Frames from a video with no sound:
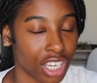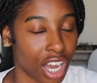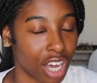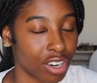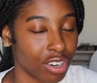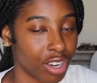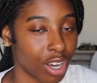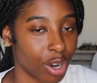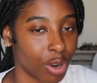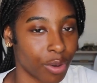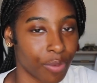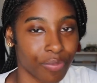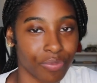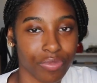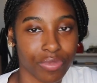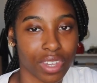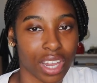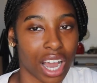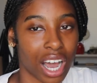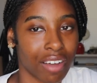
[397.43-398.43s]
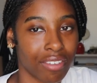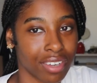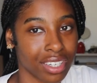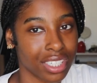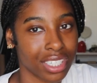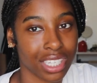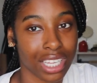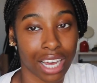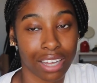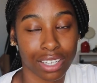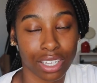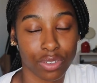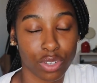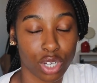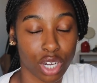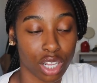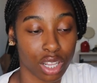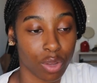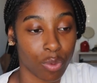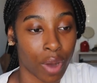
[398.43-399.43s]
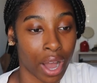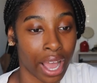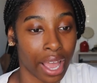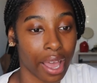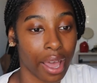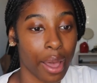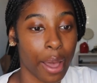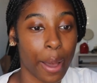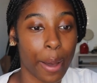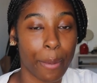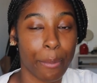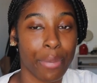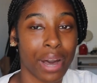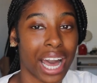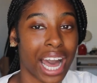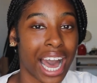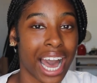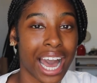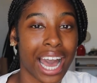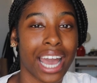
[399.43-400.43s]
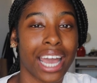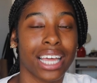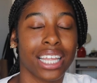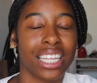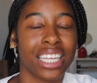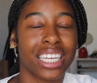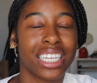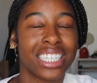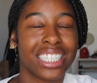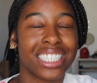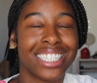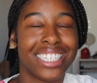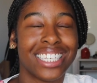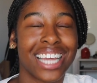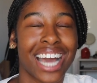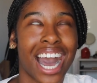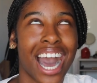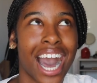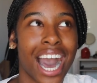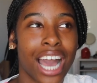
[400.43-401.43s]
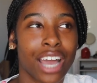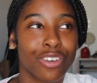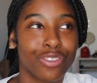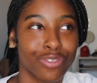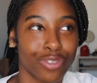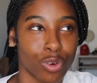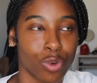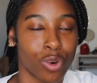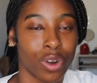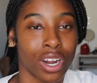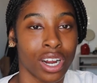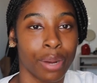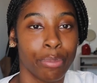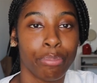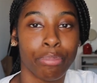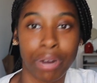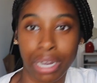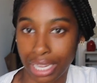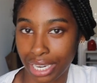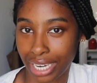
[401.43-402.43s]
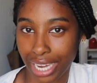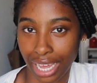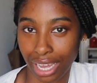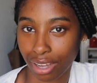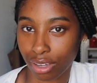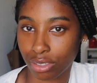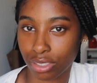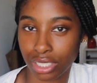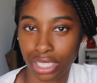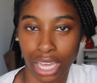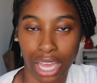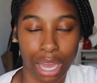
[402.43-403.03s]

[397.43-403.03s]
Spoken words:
Y'all know, obviously, I love the color white, but I die for button downs.